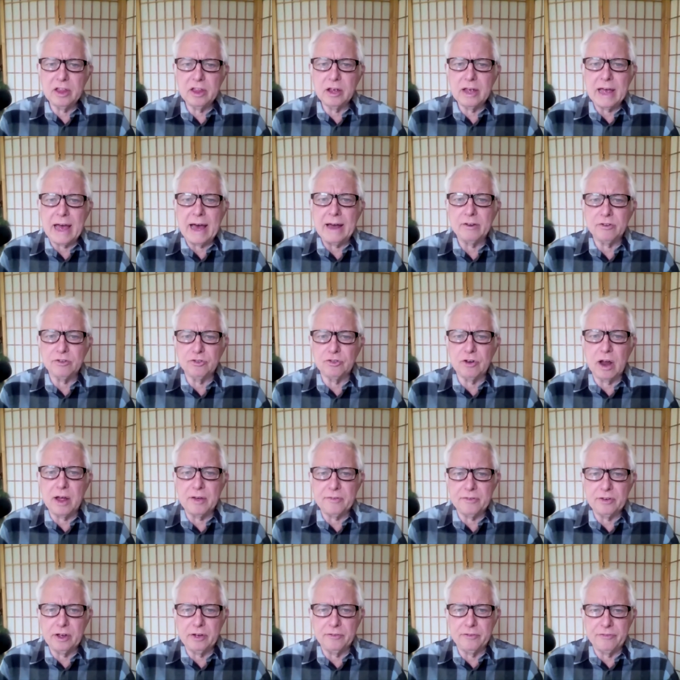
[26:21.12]

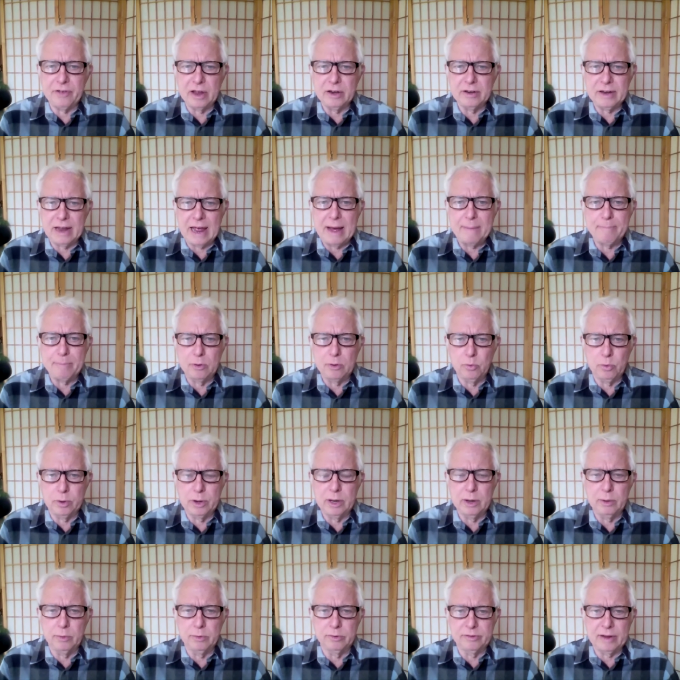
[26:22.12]
catastrophic event happened when
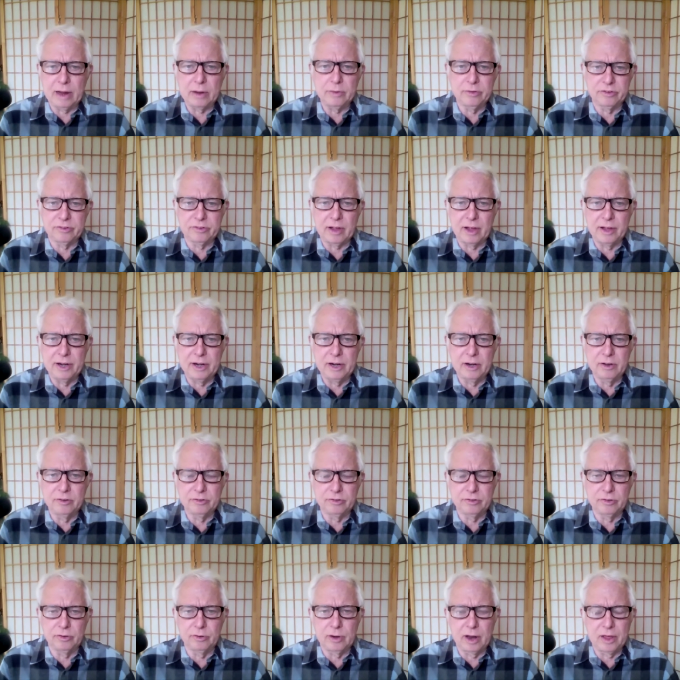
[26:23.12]
he was outside in his
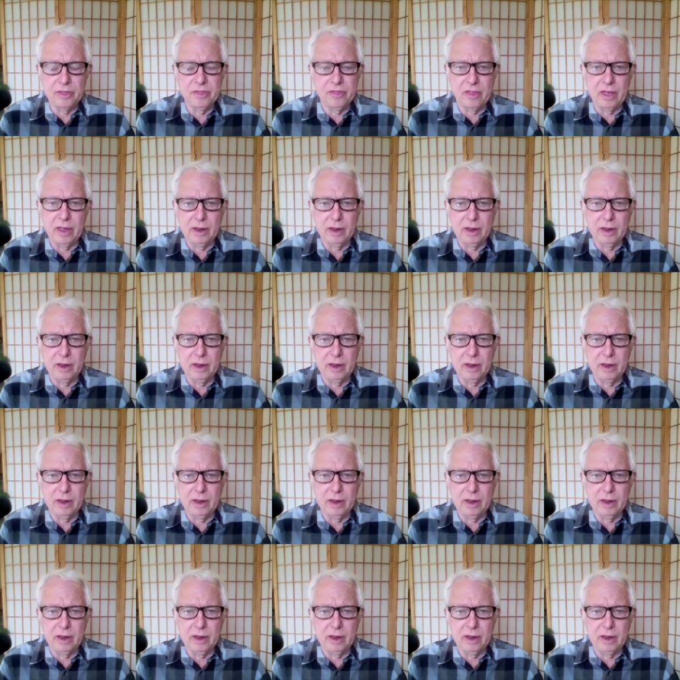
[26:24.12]
suit, I think.